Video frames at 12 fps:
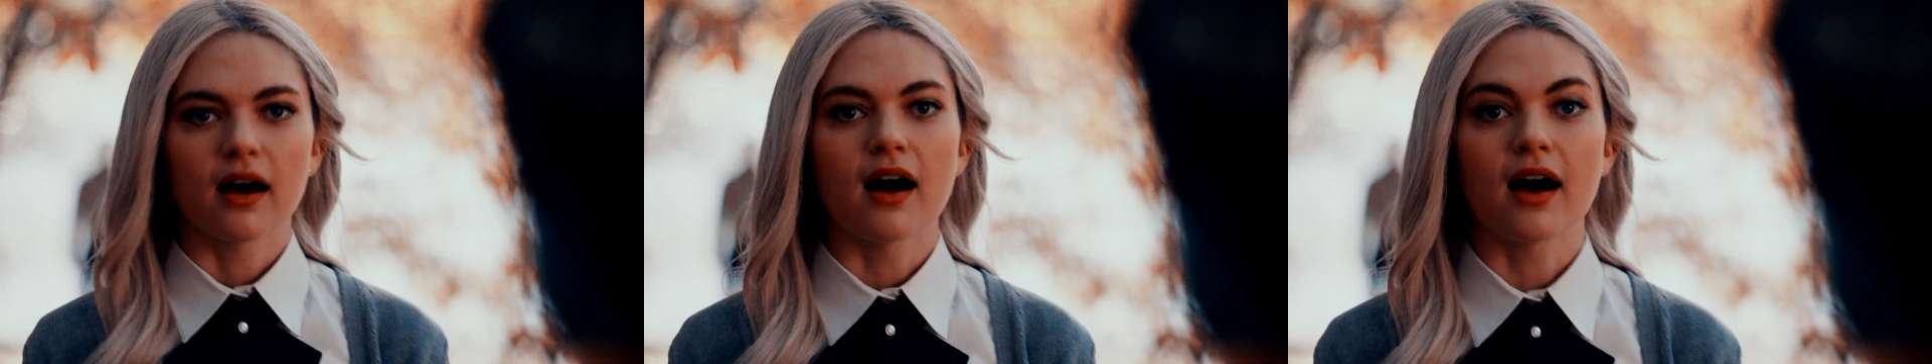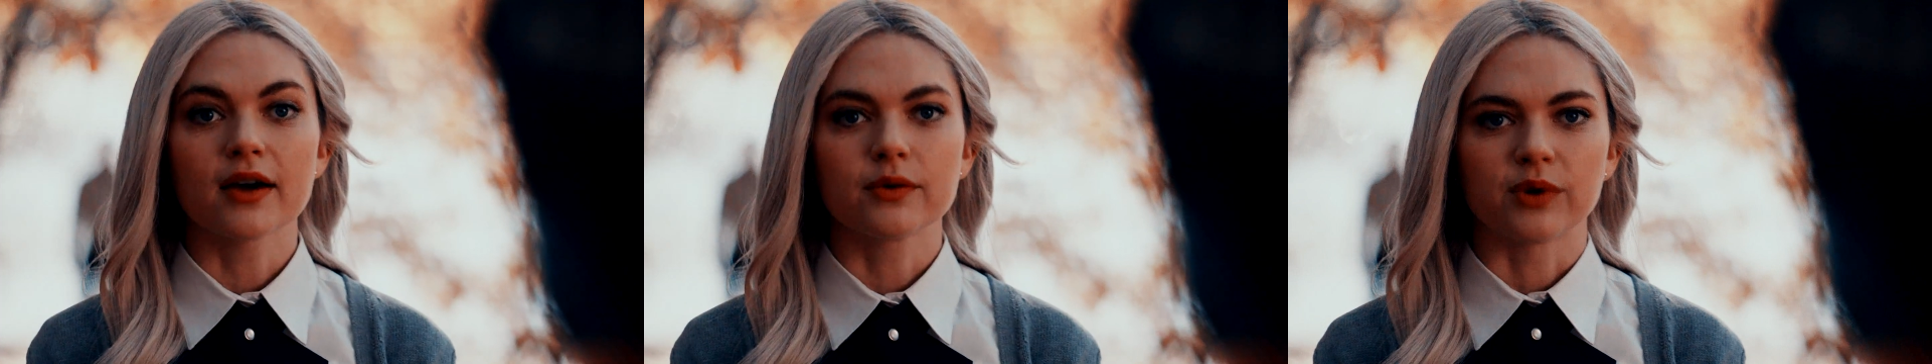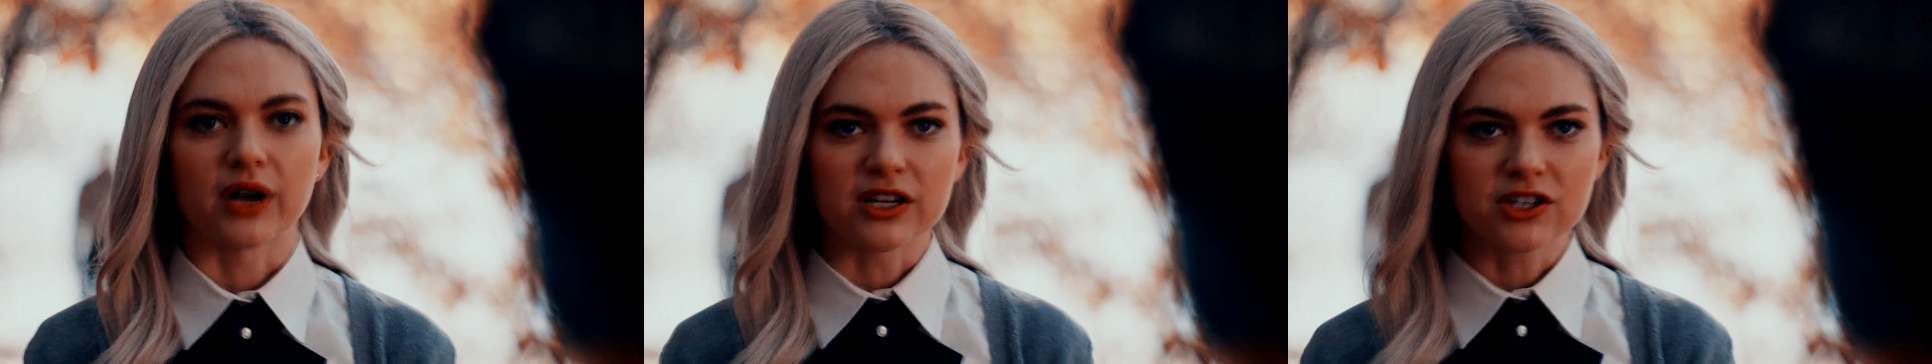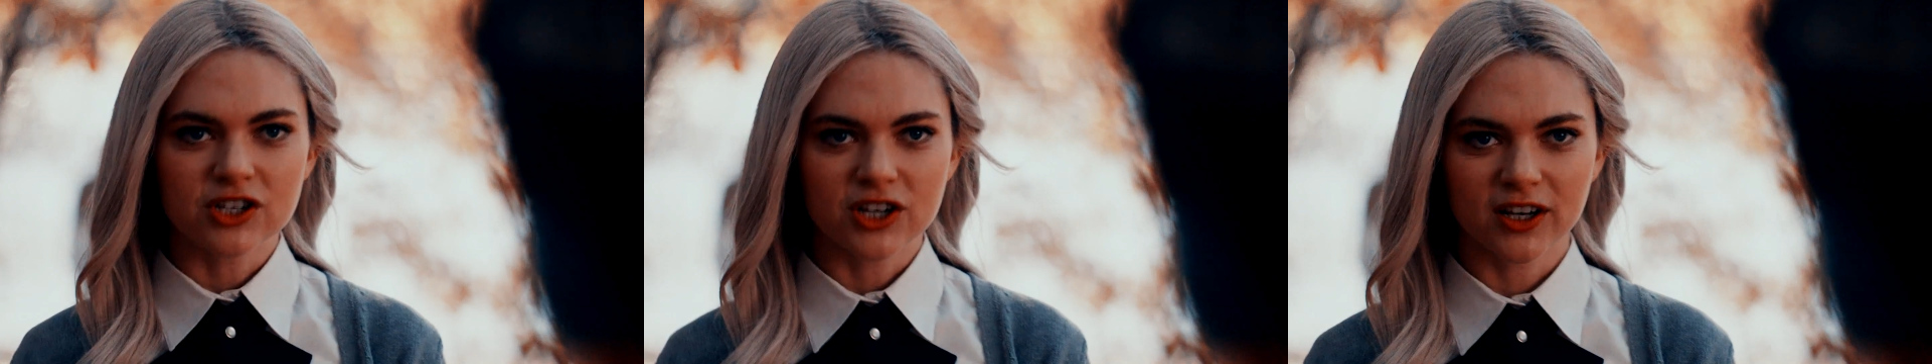I
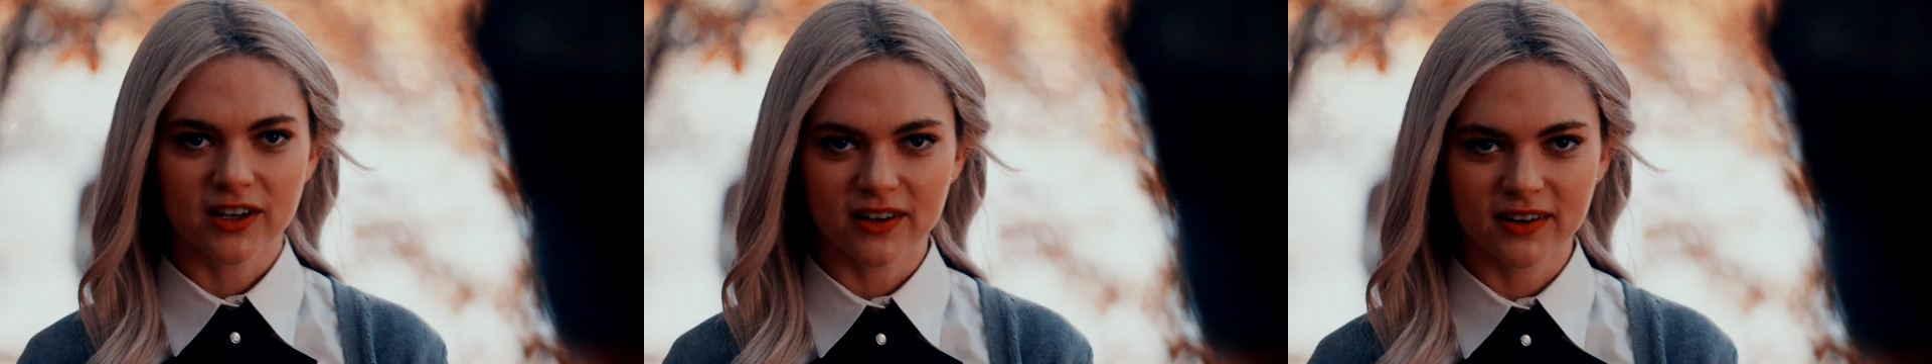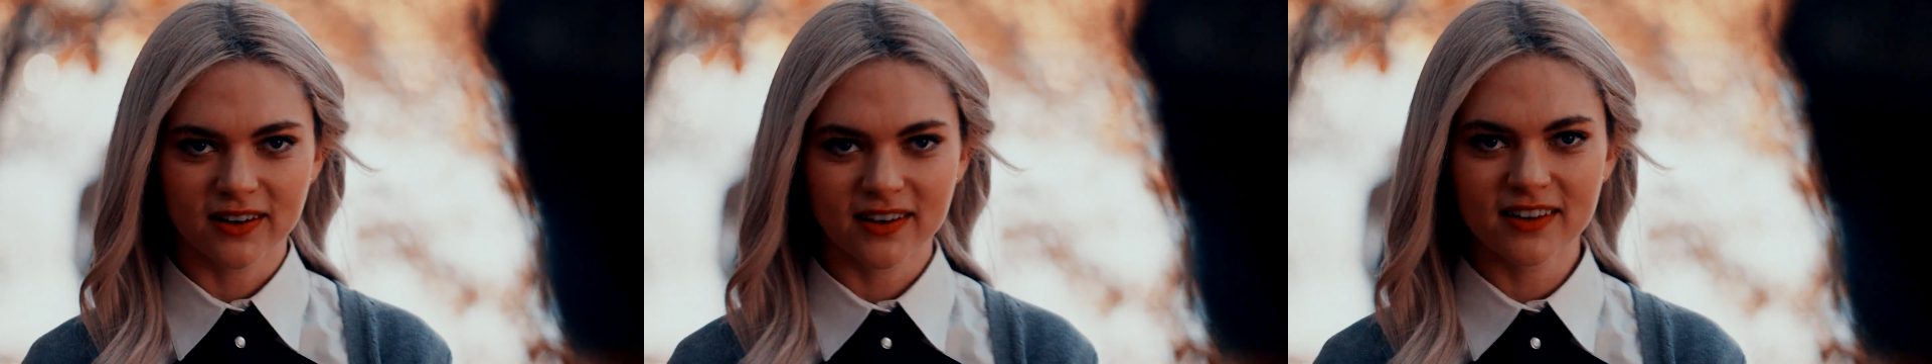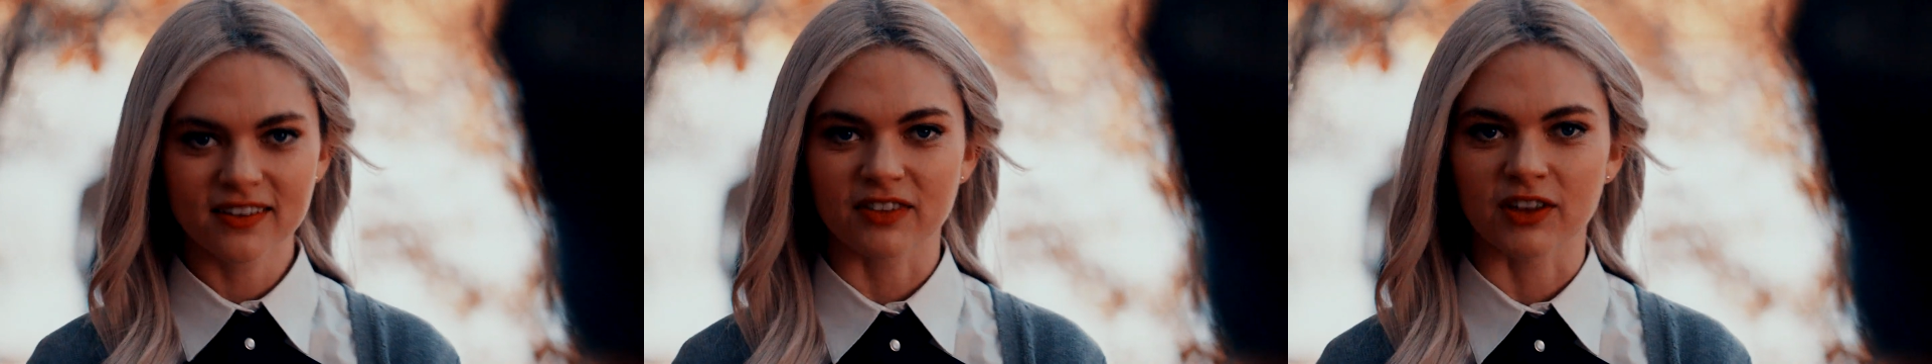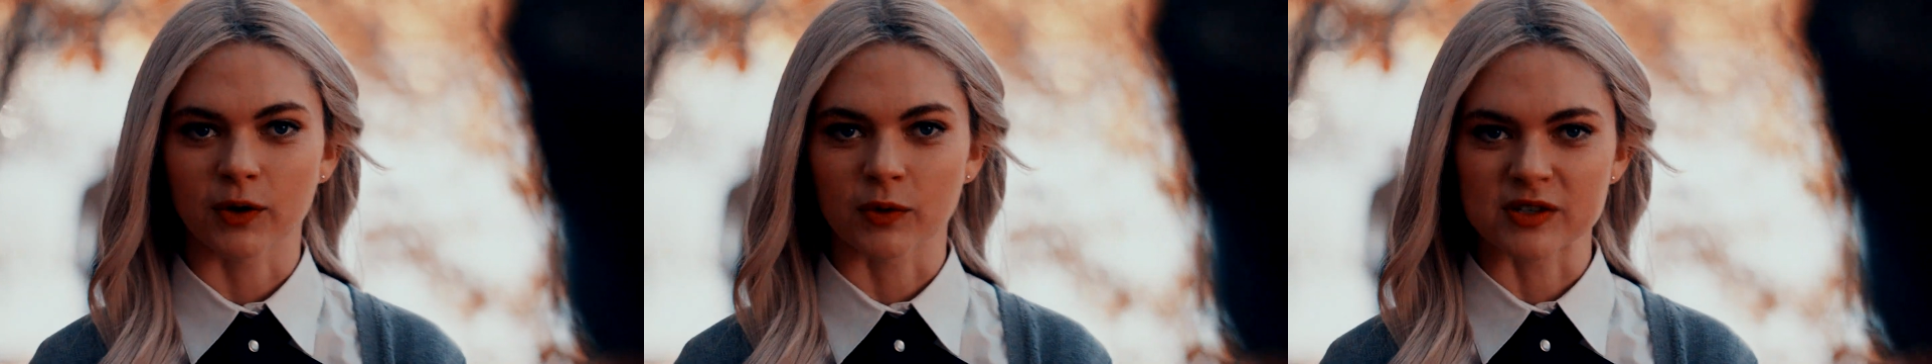wish that
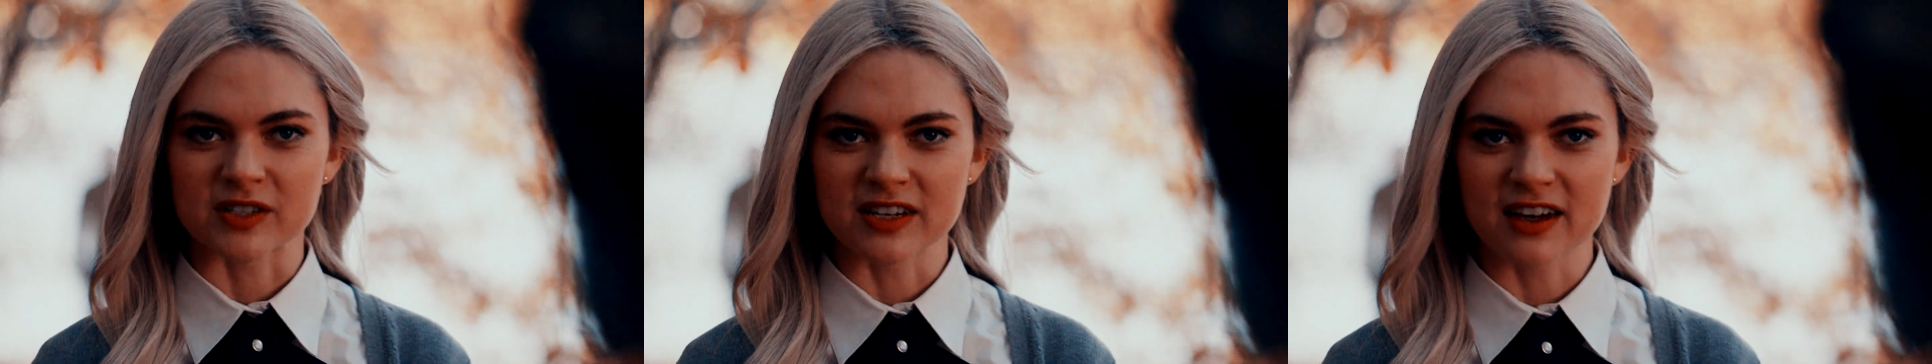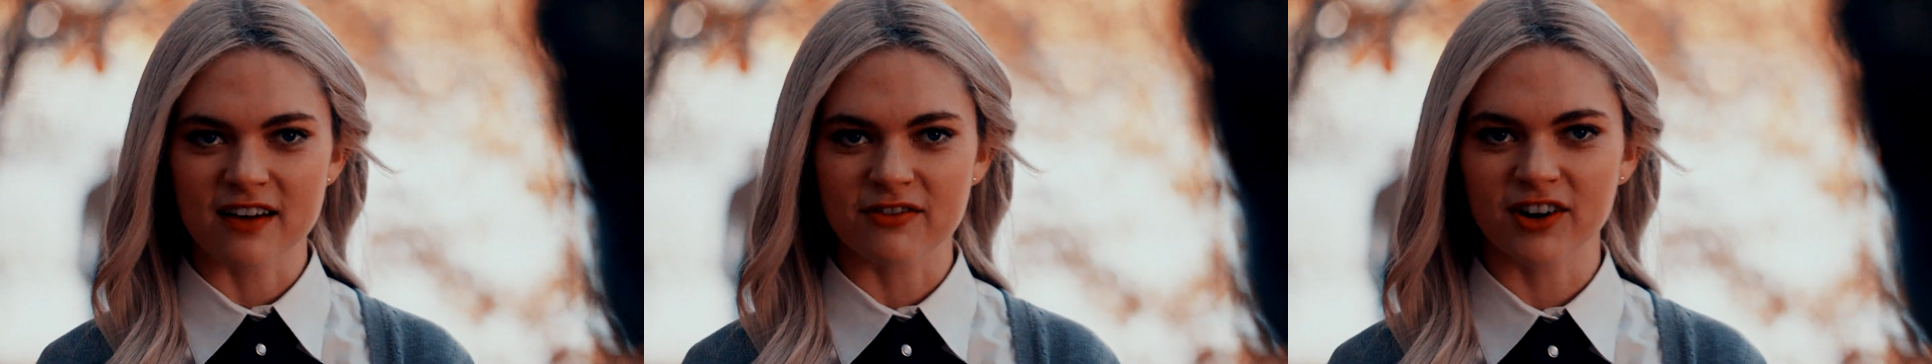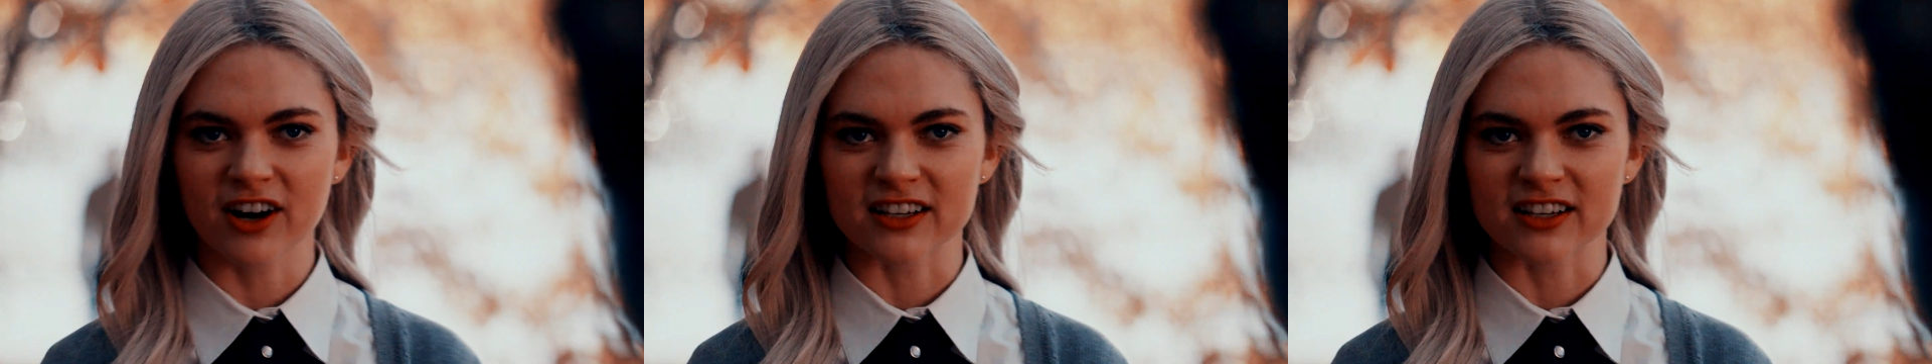there was never